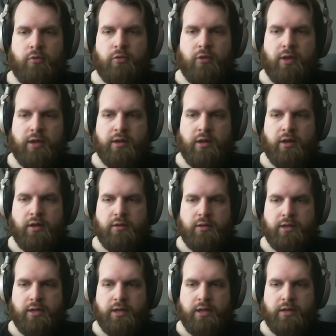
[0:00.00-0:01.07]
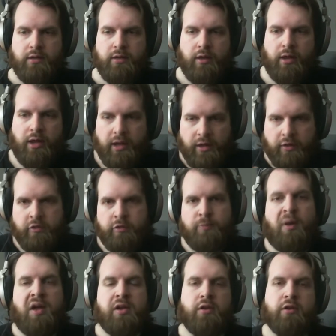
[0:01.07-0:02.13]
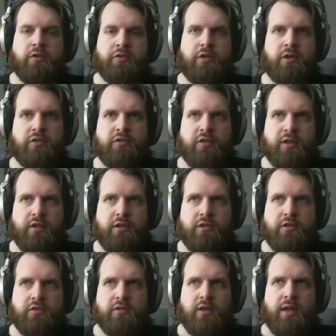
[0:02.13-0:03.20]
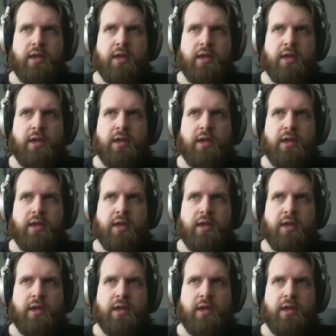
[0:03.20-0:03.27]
that kind of like inspires this is,